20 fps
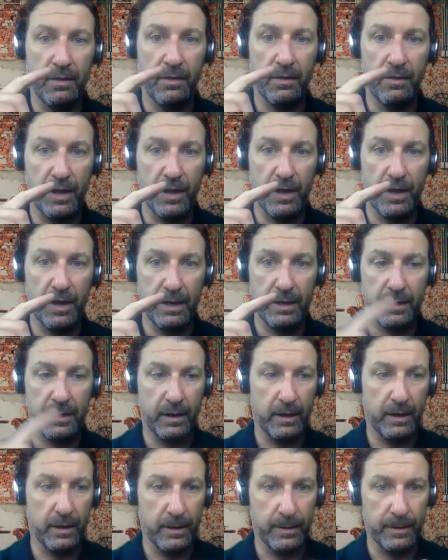and
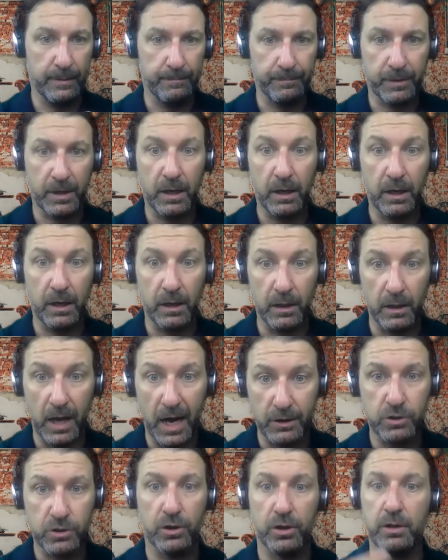then
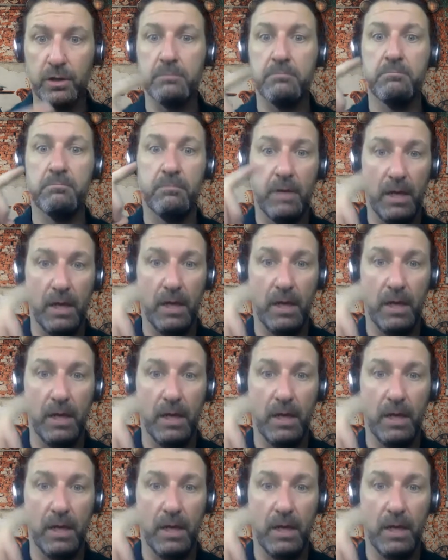colostrum